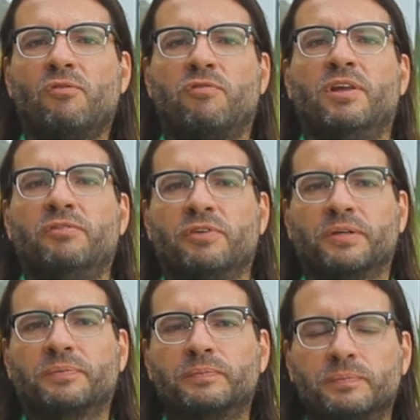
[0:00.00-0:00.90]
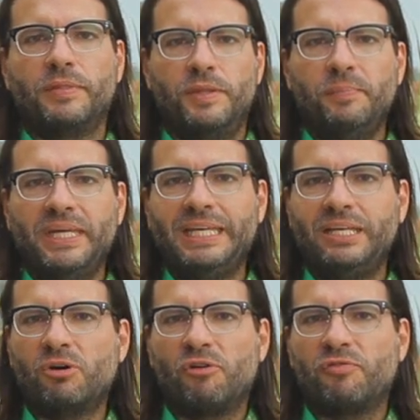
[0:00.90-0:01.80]
of living. The
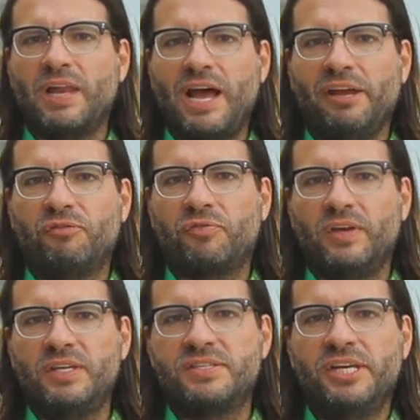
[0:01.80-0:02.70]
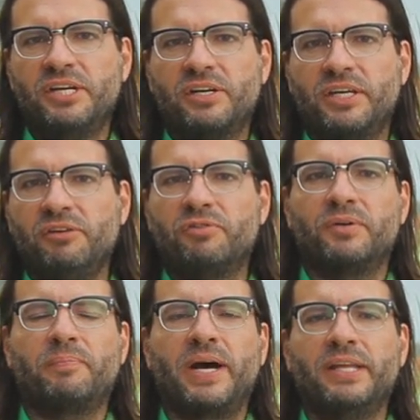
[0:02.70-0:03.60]
meaning of life is here
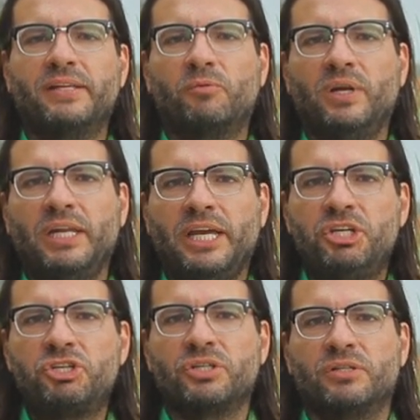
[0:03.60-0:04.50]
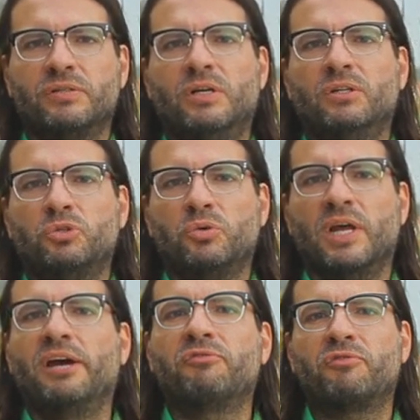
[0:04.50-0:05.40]
given by the relation to
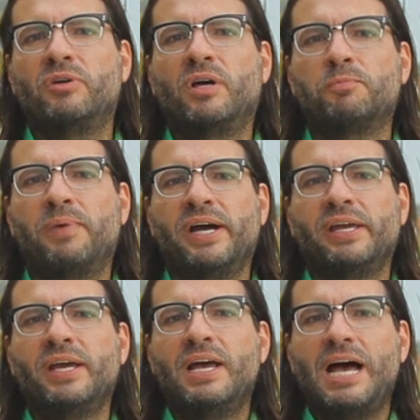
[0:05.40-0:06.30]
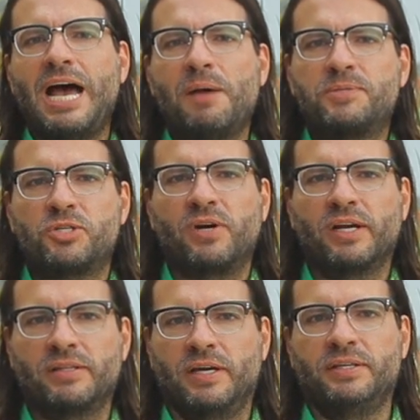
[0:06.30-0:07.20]
life, not by
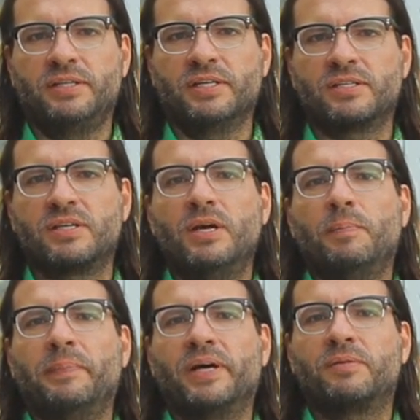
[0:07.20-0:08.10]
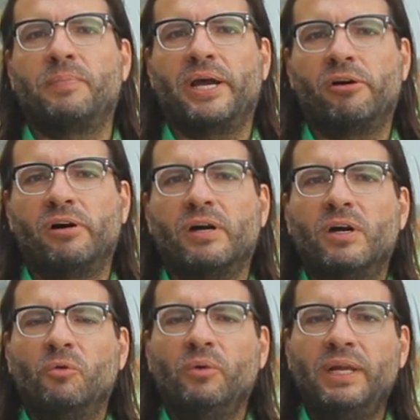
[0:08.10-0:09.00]
abstract ideas, but by our
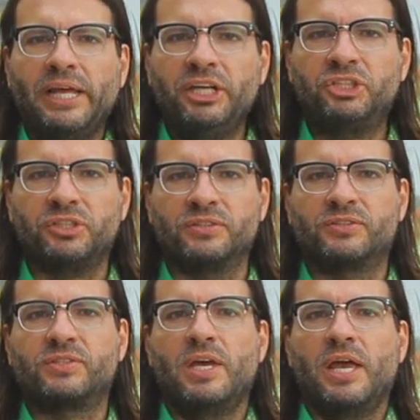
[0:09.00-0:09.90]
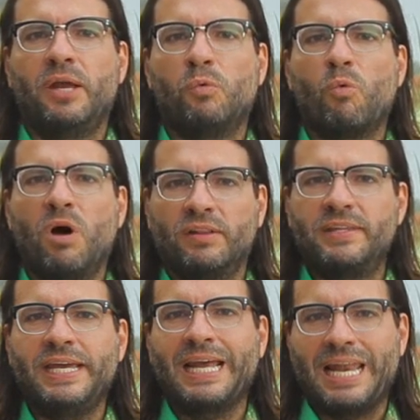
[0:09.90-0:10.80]
relations and what
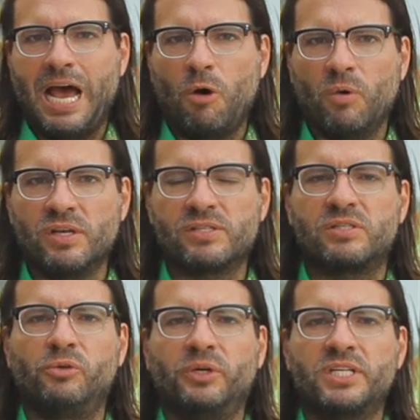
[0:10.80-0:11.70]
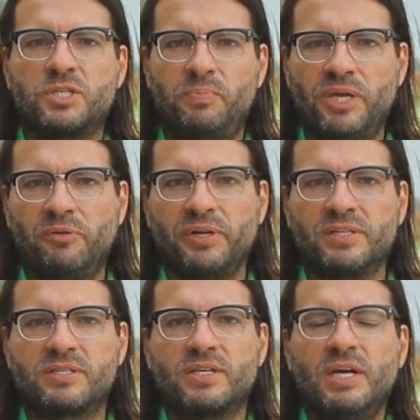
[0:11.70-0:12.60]
they allow us to
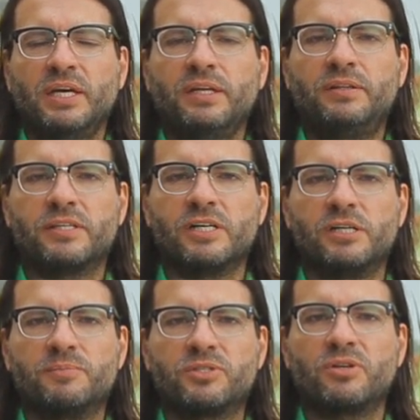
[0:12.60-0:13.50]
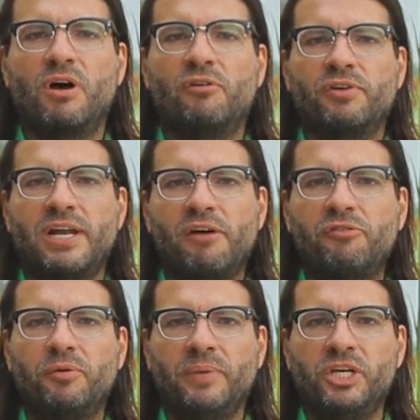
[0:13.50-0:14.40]
experience in terms of an
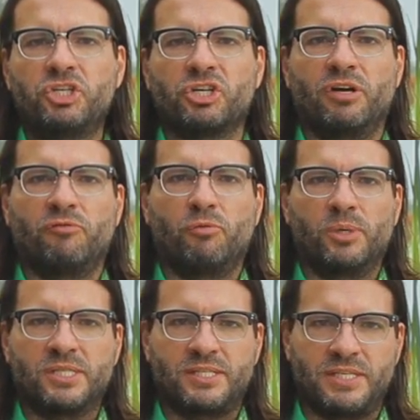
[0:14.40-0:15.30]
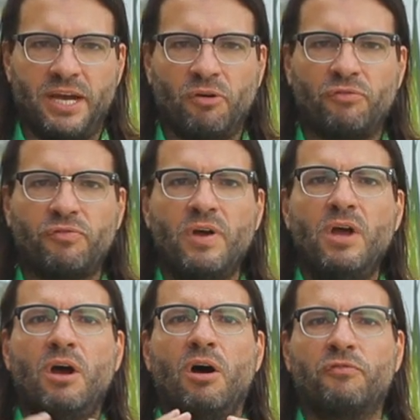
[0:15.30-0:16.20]
affirmation of oneself,
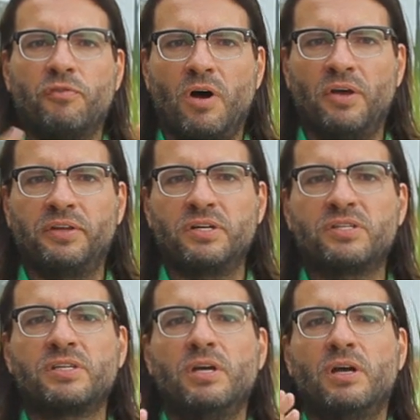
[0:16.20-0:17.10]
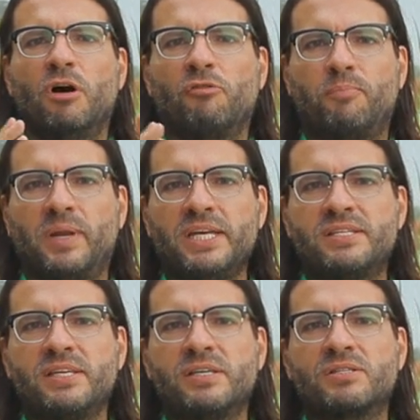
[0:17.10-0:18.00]
of others, of
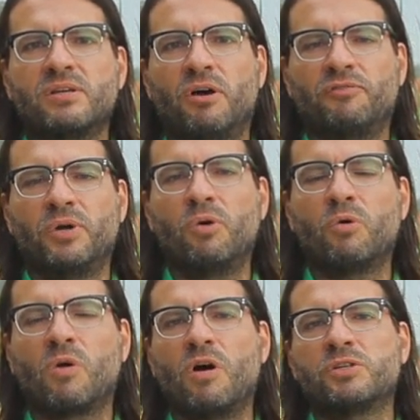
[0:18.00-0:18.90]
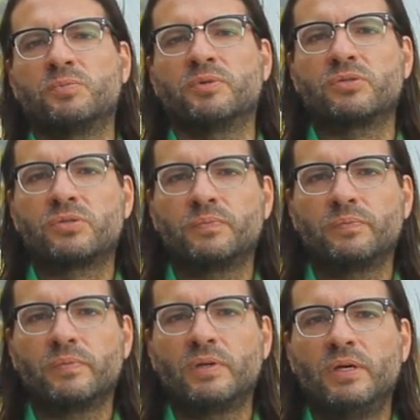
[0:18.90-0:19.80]
places, of the whole cosmos.
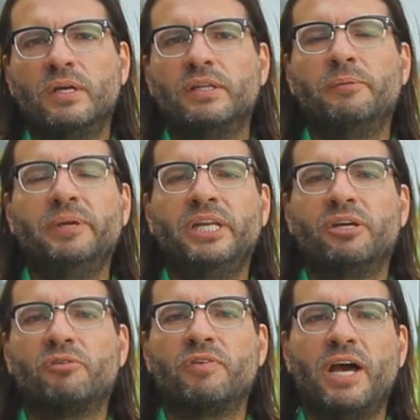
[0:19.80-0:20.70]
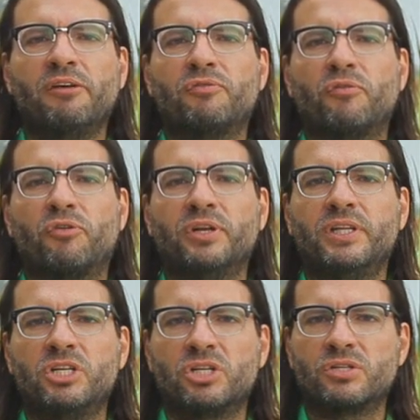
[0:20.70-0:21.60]
The meaning of life for
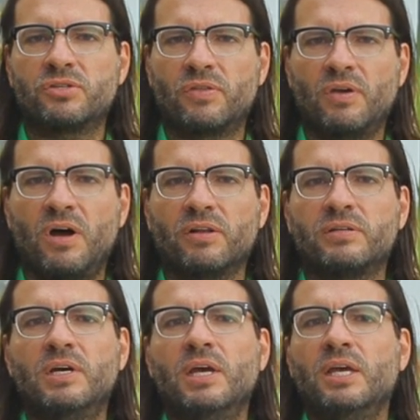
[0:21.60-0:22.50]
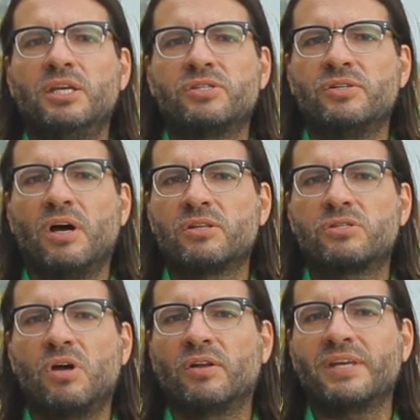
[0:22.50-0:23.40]
indigenous thought is not
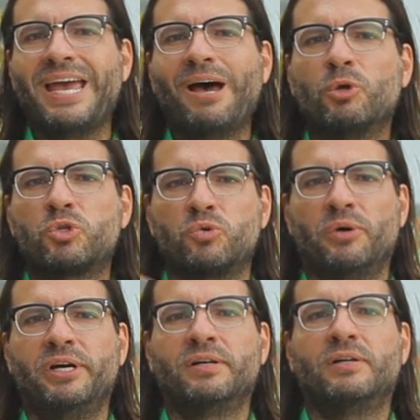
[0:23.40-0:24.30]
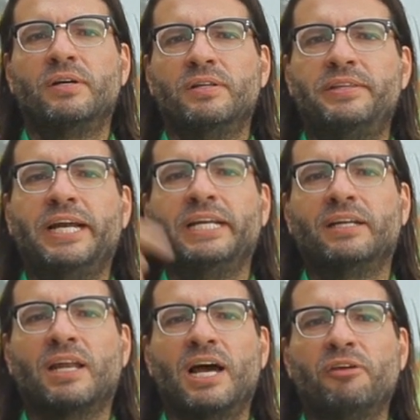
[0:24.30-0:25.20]
sought elsewhere than in
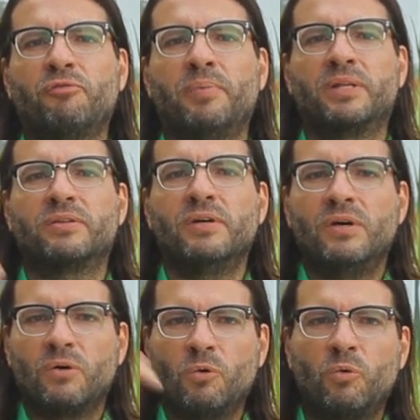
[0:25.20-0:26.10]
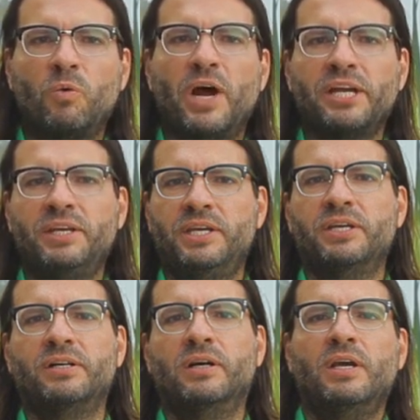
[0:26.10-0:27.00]
life, but right
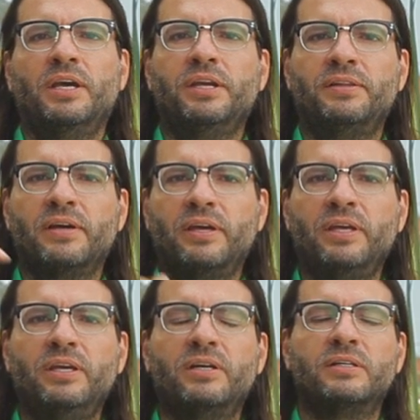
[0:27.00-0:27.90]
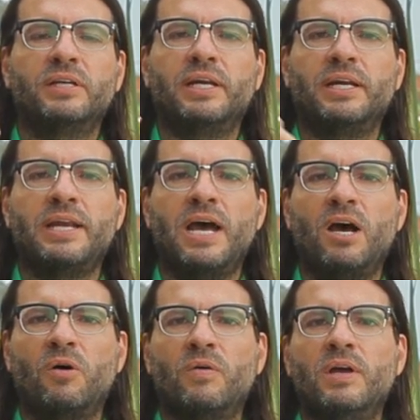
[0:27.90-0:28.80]
here, in the here and
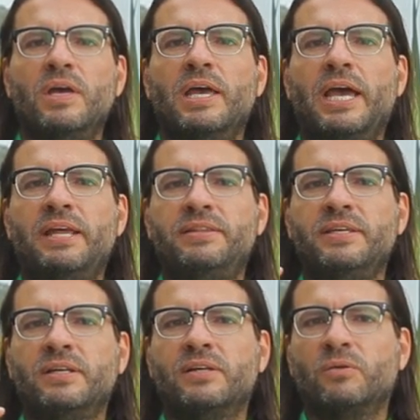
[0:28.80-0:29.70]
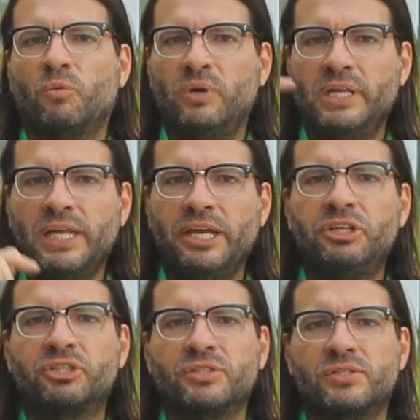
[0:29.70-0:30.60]
now, and in
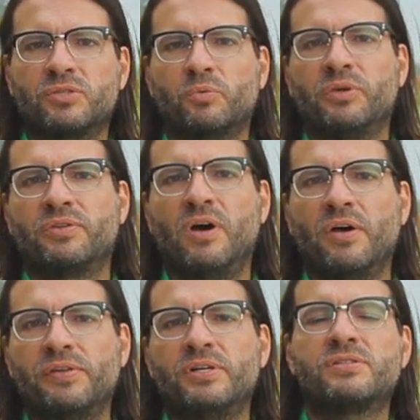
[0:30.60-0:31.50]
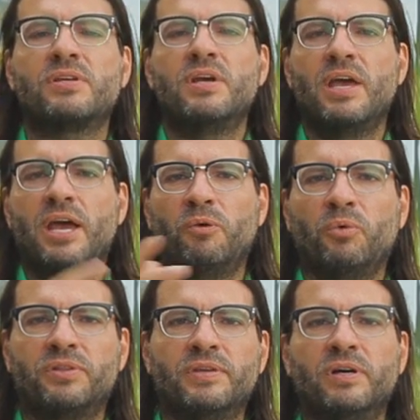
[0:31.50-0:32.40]
relations with others and
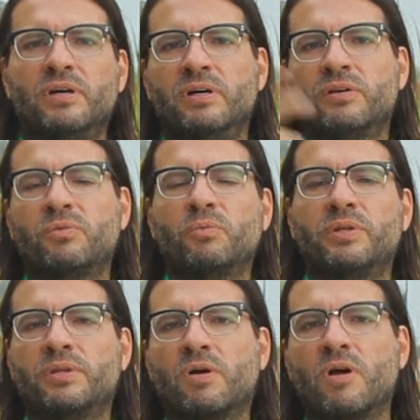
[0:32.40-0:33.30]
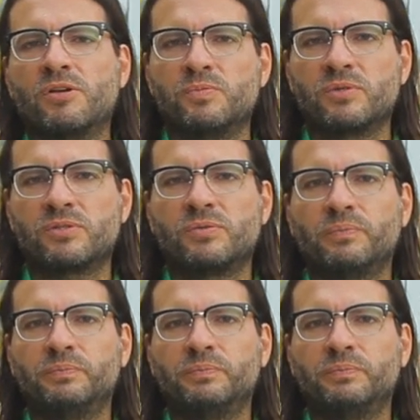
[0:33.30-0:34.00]
with the earth, with the cosmos.